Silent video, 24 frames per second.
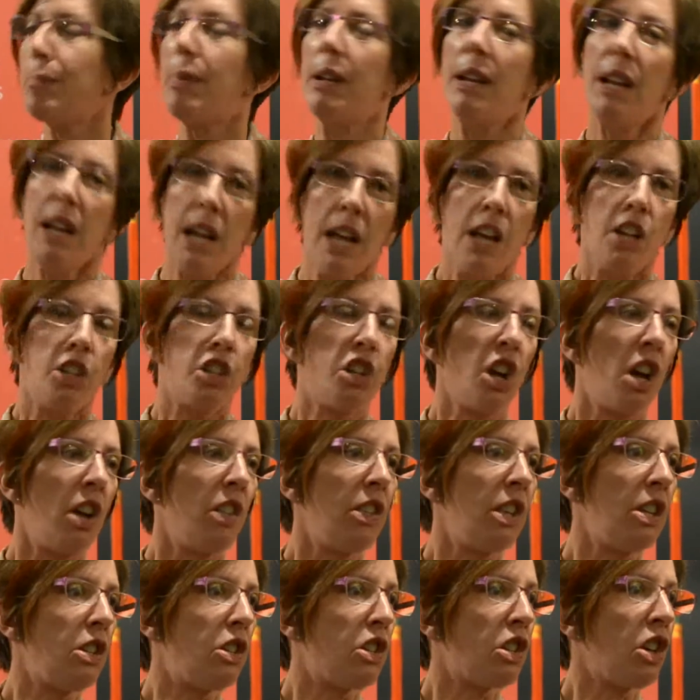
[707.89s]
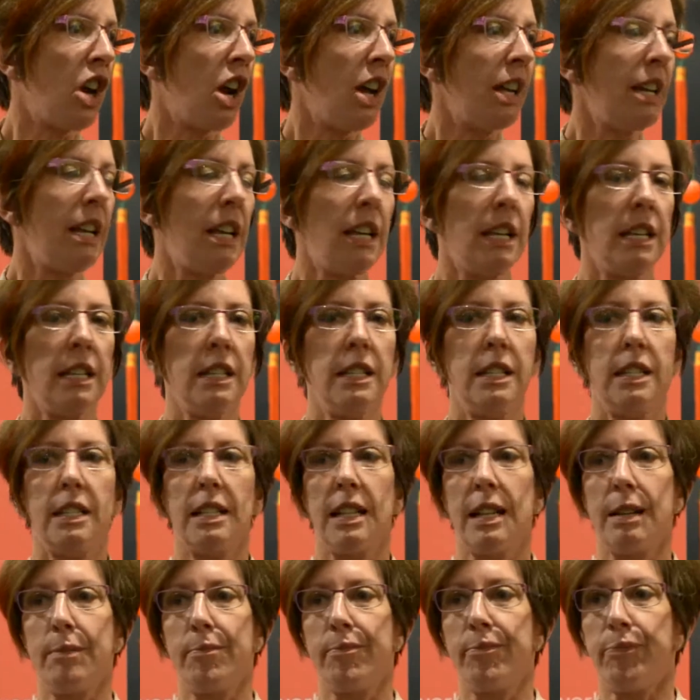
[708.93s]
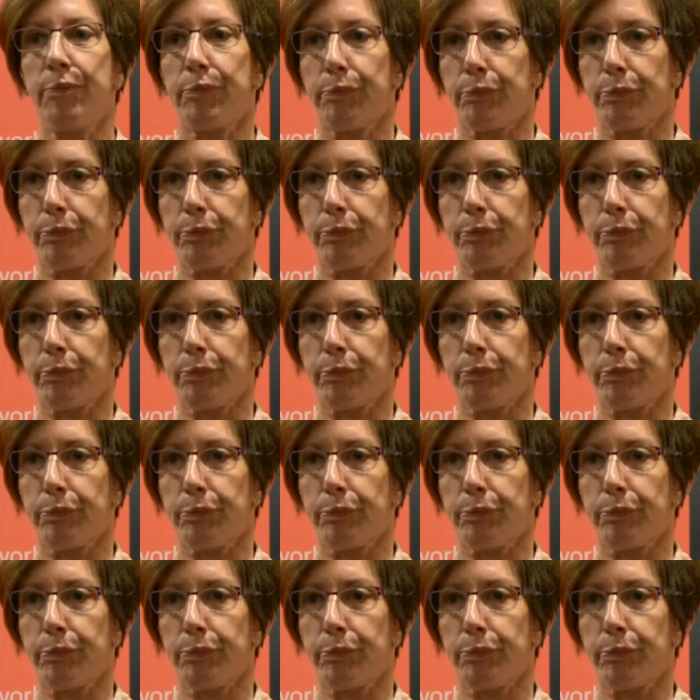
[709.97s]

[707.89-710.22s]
but China, the Chinese um,